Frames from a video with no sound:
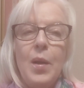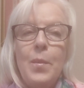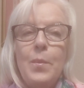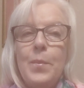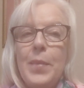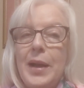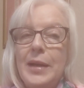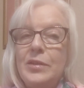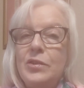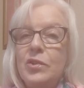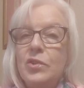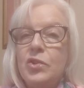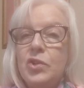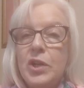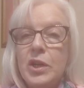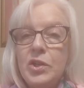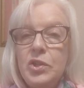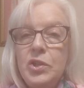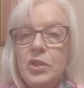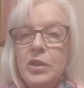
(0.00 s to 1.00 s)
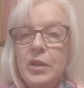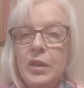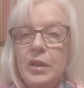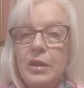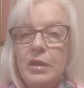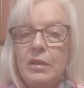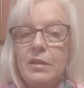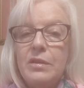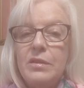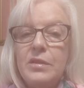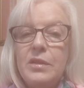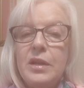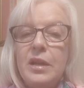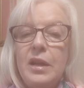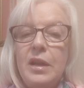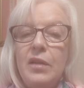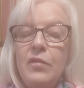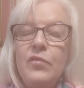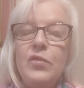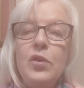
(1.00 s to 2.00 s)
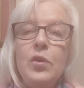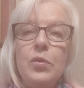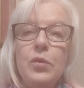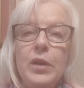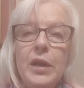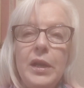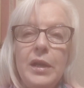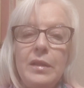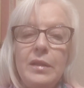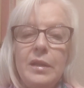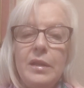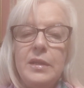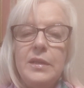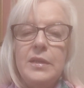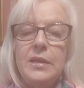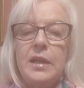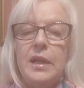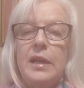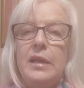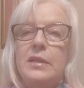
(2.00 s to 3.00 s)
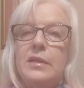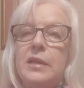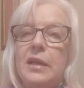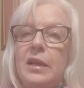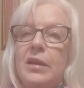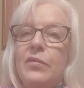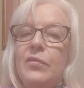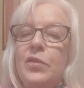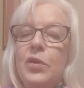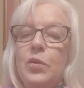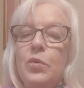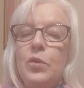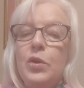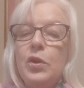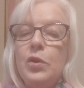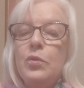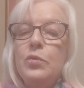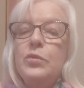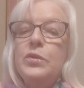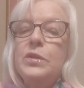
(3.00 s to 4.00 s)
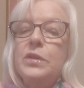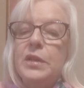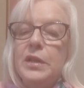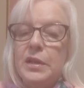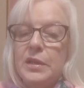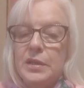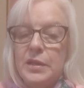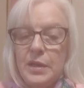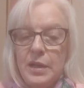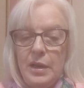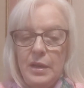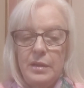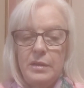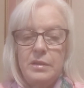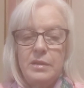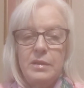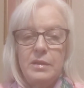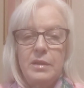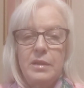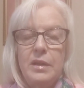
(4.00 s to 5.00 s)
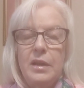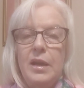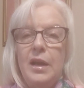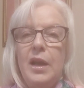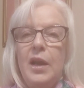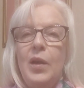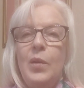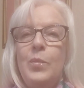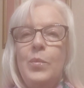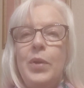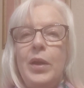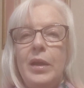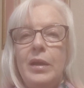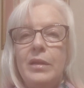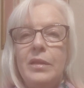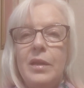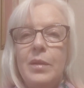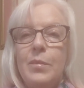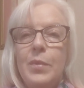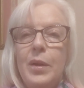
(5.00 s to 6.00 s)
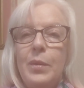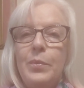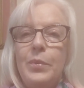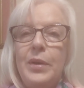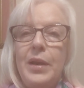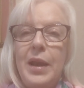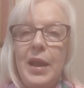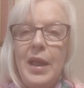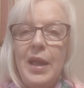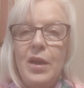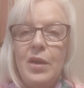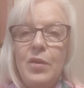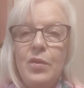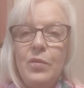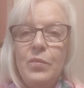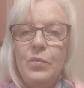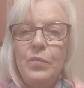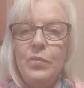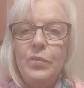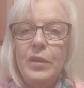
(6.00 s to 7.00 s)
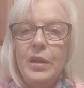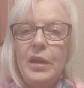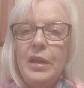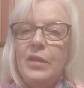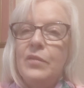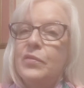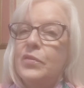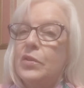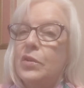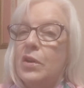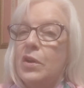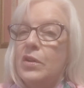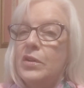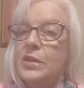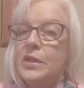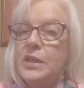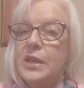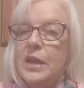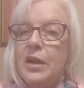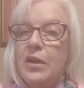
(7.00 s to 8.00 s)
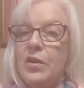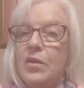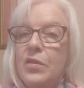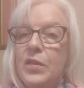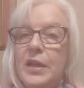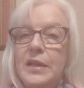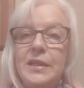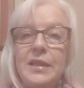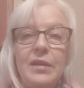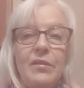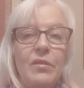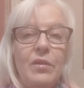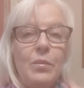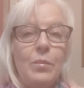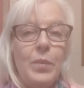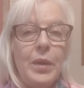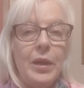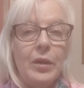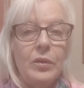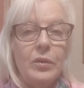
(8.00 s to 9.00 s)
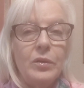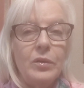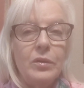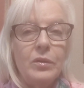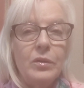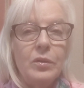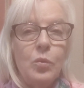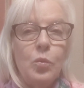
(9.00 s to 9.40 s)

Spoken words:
My suggestion is, if you need these things, if you use these things, pick them up now. If they're on sale, that's even better.